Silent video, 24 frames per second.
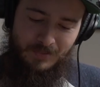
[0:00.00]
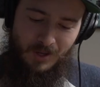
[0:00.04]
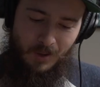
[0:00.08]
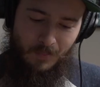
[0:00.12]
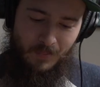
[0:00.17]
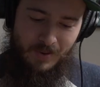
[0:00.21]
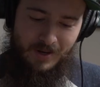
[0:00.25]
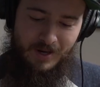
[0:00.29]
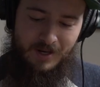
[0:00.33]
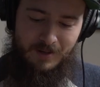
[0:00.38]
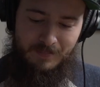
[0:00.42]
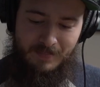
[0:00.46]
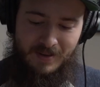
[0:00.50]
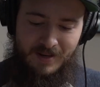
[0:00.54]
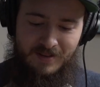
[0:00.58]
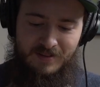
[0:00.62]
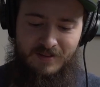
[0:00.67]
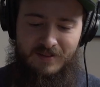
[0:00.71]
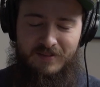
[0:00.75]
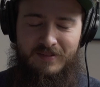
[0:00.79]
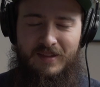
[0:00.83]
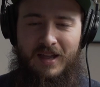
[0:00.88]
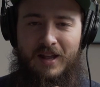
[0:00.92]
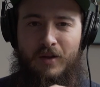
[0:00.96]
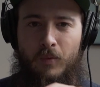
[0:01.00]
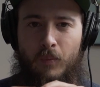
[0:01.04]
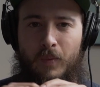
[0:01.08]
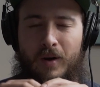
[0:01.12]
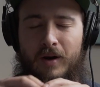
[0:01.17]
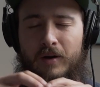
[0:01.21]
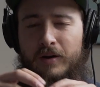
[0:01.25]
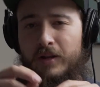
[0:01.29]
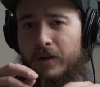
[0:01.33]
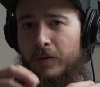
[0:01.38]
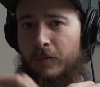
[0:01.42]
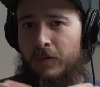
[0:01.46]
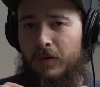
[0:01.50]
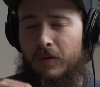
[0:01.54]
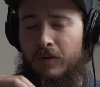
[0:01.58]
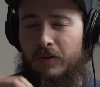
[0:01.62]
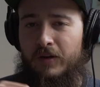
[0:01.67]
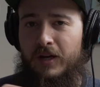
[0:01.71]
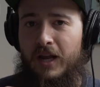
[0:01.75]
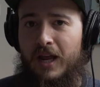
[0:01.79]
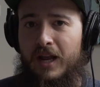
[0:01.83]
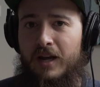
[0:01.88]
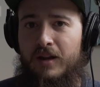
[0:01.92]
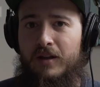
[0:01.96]
what it means is that where they were
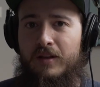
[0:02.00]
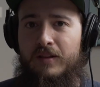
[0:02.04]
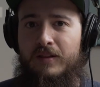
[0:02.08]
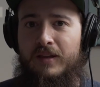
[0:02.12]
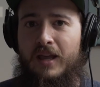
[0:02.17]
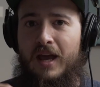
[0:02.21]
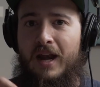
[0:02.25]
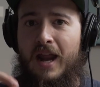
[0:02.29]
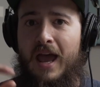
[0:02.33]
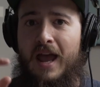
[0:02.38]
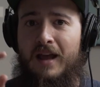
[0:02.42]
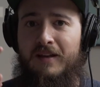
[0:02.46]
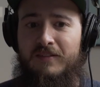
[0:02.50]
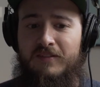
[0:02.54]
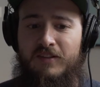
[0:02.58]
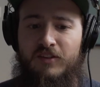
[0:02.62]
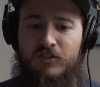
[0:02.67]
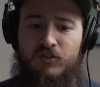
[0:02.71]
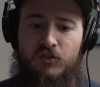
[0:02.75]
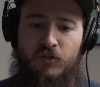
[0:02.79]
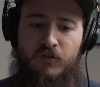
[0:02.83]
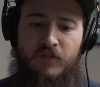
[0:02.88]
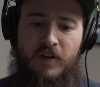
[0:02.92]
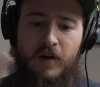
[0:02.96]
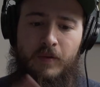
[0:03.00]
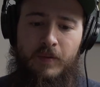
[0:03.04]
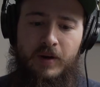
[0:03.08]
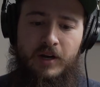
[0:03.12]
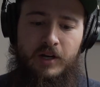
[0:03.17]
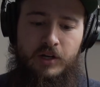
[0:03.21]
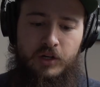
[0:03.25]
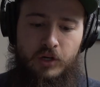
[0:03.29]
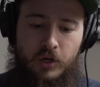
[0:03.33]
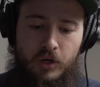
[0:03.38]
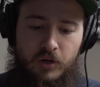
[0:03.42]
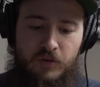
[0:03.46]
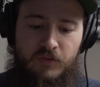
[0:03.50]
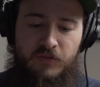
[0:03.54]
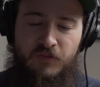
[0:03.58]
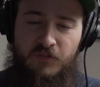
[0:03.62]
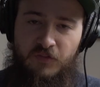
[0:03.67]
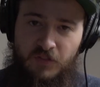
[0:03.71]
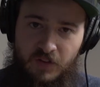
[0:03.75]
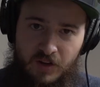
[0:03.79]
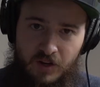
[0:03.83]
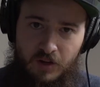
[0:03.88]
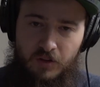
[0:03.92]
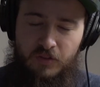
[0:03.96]
located, they had access to very good
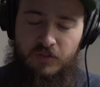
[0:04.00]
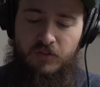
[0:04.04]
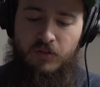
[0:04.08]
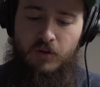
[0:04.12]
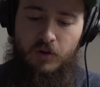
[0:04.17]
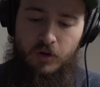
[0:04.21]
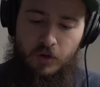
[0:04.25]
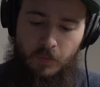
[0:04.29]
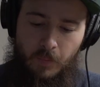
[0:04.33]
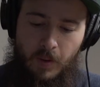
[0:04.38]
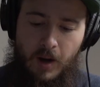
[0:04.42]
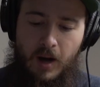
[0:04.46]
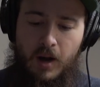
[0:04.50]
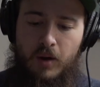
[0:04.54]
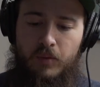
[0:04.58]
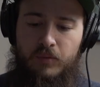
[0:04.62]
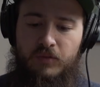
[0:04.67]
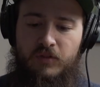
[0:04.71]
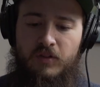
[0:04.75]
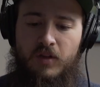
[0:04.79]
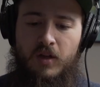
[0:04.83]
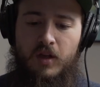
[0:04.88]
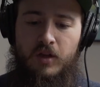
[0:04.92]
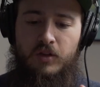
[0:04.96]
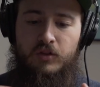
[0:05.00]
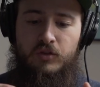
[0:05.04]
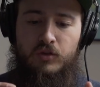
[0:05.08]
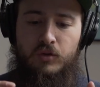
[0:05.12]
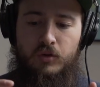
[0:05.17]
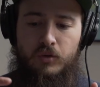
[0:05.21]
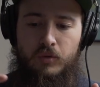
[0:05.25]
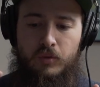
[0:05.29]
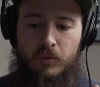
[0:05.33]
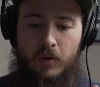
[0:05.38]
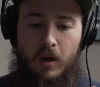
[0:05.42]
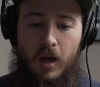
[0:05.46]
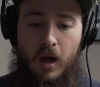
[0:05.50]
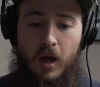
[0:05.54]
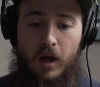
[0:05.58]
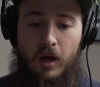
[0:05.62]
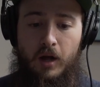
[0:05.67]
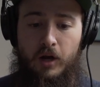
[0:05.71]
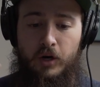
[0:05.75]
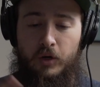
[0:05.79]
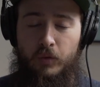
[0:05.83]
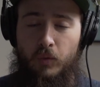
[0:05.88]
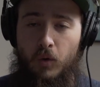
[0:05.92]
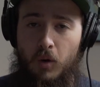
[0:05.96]
fields, grounds to
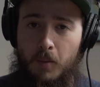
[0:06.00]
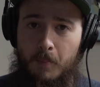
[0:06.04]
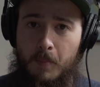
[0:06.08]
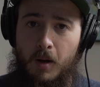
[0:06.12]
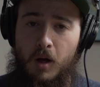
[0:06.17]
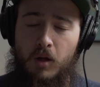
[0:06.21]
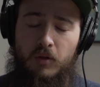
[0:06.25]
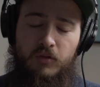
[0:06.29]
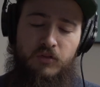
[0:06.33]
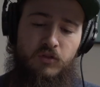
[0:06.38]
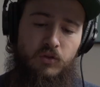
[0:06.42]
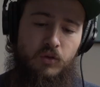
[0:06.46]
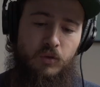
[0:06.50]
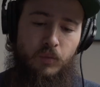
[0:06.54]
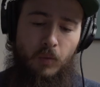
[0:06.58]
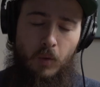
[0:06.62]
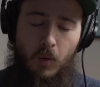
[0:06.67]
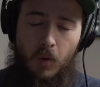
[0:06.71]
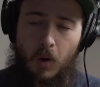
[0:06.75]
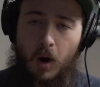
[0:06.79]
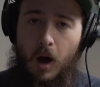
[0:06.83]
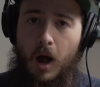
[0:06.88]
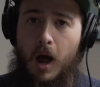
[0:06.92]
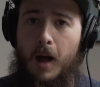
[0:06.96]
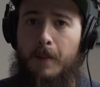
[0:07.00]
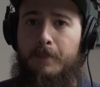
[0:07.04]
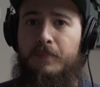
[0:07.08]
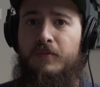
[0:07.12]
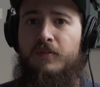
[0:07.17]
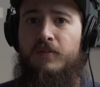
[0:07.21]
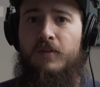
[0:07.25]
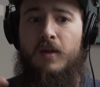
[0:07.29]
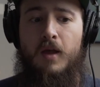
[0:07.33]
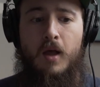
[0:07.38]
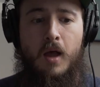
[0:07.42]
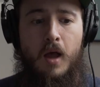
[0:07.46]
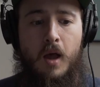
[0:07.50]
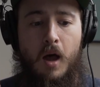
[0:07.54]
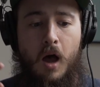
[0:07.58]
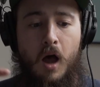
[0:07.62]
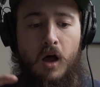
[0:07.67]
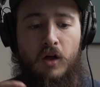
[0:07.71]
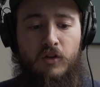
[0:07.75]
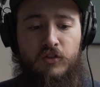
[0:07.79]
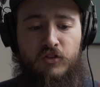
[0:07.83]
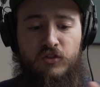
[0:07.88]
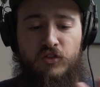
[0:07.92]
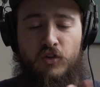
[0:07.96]
grow malts, grow hops,
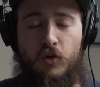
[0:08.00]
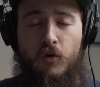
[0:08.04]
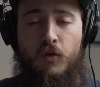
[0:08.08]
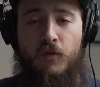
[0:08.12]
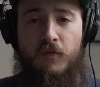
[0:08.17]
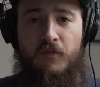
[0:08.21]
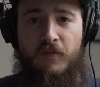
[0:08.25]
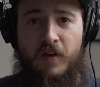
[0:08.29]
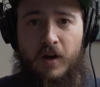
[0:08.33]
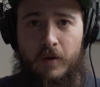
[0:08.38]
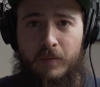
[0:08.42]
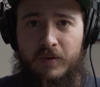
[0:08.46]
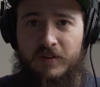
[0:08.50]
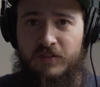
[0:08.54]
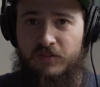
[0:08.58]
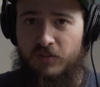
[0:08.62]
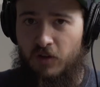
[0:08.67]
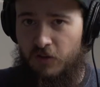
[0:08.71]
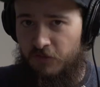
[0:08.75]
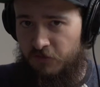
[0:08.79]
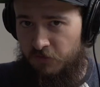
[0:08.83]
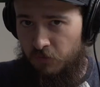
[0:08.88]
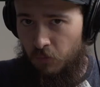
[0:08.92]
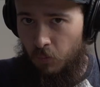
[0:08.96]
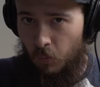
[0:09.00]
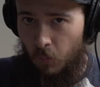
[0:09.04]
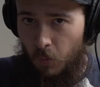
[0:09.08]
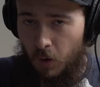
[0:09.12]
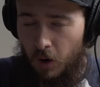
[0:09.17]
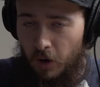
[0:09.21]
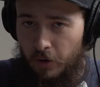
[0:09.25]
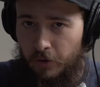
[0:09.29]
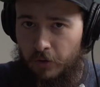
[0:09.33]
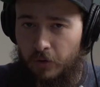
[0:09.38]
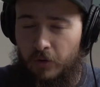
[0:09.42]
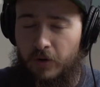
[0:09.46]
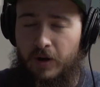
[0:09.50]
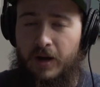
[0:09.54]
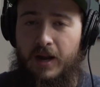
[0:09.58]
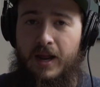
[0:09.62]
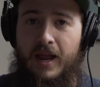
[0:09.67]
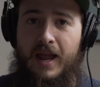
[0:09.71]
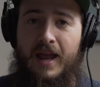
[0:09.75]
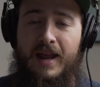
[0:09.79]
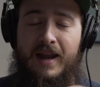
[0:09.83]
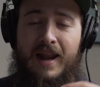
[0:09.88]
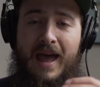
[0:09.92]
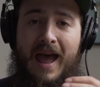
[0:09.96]
also very soft water,
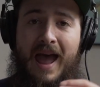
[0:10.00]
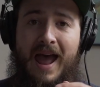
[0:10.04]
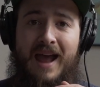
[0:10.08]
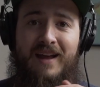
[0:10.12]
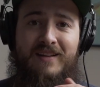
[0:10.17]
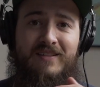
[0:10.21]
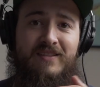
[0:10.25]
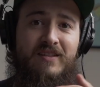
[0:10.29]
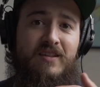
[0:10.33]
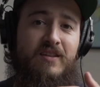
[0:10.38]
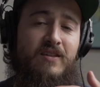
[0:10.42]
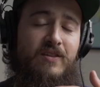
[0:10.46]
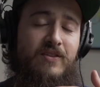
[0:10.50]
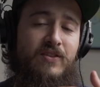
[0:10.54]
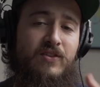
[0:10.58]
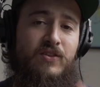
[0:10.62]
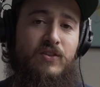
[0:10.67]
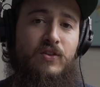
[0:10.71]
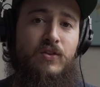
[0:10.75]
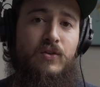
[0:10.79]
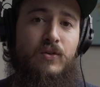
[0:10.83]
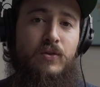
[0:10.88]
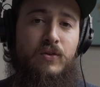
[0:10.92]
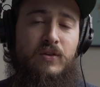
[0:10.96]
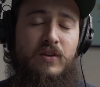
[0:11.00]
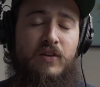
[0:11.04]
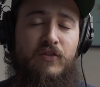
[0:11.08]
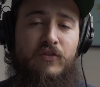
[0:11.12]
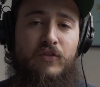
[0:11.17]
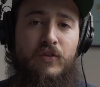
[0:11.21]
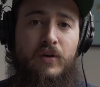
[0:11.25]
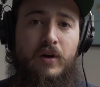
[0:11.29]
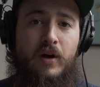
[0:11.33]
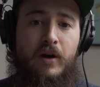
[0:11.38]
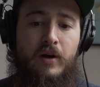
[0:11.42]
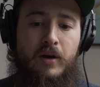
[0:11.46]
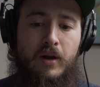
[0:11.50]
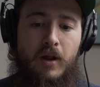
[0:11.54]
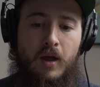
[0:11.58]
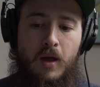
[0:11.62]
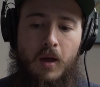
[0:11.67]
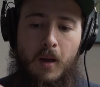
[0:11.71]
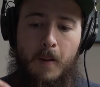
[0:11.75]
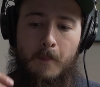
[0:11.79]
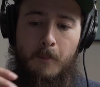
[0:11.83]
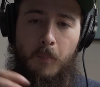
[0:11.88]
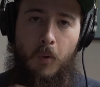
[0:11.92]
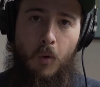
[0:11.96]
and access to different
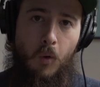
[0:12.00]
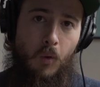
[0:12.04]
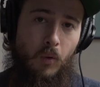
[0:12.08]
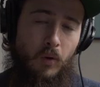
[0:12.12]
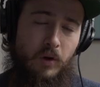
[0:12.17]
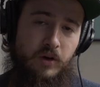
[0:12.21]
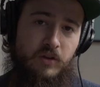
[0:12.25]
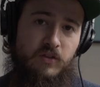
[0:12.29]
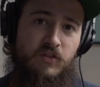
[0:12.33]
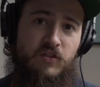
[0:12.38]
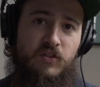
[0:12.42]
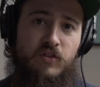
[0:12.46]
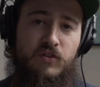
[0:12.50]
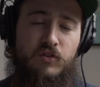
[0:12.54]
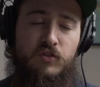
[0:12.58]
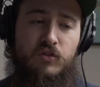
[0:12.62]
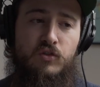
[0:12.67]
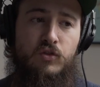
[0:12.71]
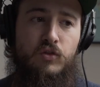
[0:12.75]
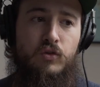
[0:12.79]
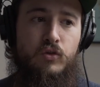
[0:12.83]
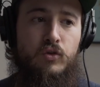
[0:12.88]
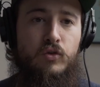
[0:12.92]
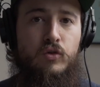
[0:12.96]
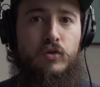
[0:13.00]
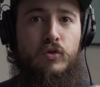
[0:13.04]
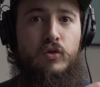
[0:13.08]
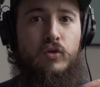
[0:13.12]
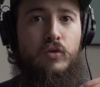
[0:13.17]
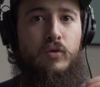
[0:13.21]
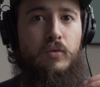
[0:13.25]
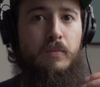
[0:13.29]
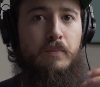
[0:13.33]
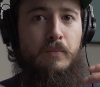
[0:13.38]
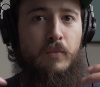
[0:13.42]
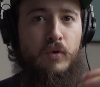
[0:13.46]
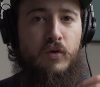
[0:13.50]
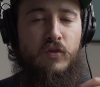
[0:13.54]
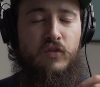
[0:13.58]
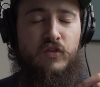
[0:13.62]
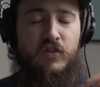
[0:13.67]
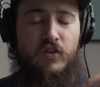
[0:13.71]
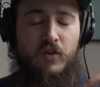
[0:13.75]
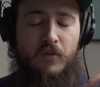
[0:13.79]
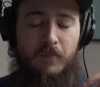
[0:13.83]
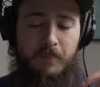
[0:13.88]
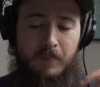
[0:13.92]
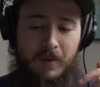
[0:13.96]
ports to move
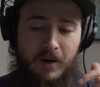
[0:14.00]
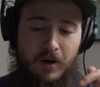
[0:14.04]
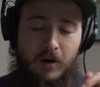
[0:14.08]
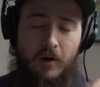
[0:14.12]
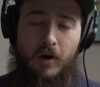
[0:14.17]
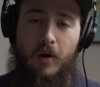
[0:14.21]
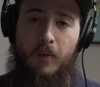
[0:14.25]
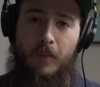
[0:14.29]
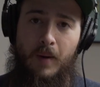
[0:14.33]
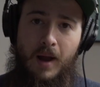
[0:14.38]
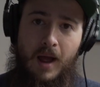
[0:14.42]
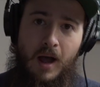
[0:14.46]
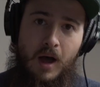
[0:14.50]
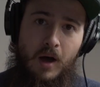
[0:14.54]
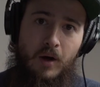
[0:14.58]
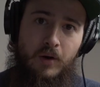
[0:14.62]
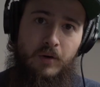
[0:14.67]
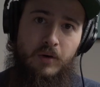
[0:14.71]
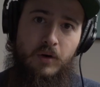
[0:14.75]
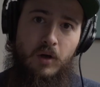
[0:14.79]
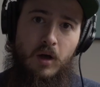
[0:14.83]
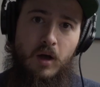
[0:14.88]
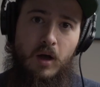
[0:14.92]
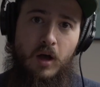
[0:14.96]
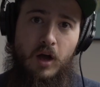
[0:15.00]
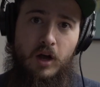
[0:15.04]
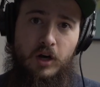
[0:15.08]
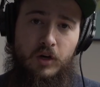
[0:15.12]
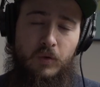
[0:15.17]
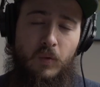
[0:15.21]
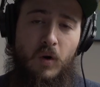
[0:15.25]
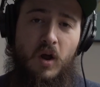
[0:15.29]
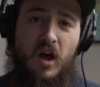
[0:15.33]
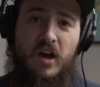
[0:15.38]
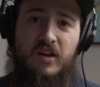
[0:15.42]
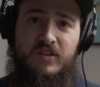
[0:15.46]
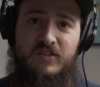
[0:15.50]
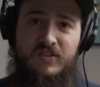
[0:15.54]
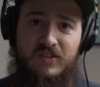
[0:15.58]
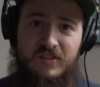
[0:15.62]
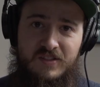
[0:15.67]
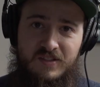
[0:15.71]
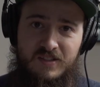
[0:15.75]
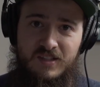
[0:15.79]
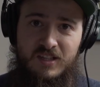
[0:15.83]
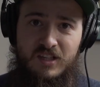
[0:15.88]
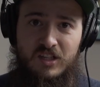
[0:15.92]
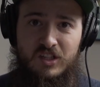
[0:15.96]
the beer around across the
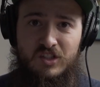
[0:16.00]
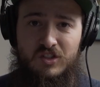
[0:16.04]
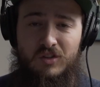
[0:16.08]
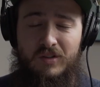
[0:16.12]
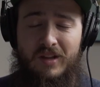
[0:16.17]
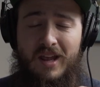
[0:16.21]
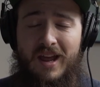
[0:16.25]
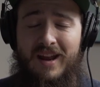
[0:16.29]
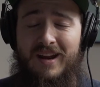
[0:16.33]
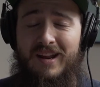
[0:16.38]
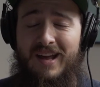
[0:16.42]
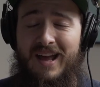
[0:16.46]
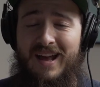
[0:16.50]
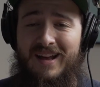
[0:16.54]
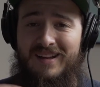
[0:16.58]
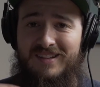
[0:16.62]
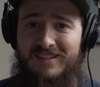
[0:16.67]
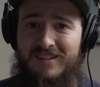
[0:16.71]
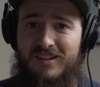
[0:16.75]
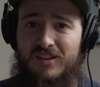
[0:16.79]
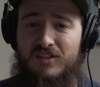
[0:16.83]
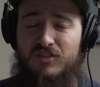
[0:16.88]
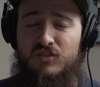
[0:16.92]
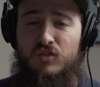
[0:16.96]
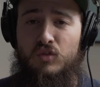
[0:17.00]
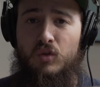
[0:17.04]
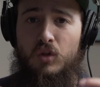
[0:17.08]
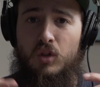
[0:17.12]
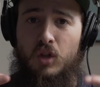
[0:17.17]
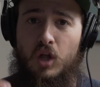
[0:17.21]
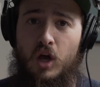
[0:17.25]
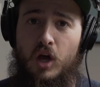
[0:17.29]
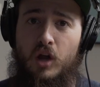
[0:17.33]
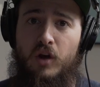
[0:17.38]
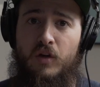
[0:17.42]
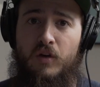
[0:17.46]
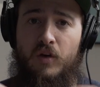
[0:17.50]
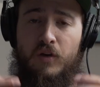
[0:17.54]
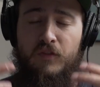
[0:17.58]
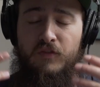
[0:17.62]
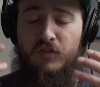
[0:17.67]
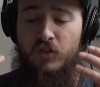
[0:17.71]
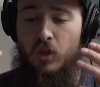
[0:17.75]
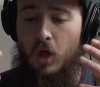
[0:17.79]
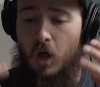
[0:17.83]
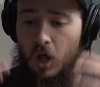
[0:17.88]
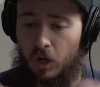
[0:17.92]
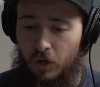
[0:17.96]
sea. So they had access to a lot of
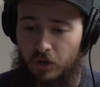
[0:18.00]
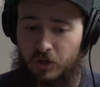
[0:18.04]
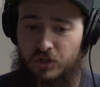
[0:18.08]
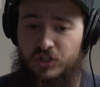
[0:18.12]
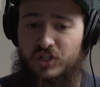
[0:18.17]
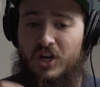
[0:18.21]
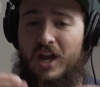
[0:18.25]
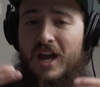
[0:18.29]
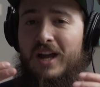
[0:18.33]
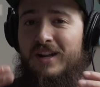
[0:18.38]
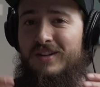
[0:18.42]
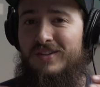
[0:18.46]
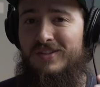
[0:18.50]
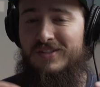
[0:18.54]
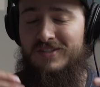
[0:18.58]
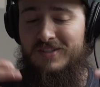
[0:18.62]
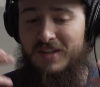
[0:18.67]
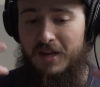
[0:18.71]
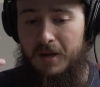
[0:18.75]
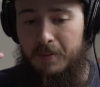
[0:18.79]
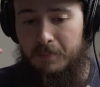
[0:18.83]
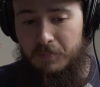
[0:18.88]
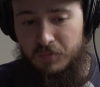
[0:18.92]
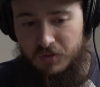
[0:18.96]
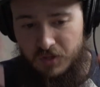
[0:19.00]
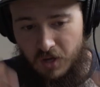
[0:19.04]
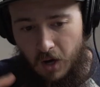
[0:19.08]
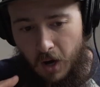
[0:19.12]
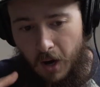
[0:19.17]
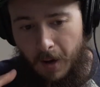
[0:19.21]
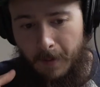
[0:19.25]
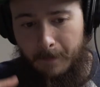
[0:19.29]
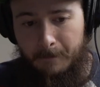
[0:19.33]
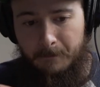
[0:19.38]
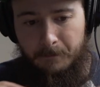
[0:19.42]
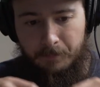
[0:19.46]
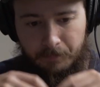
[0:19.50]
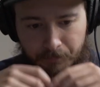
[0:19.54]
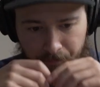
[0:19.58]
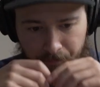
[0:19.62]
knowledge at the same time.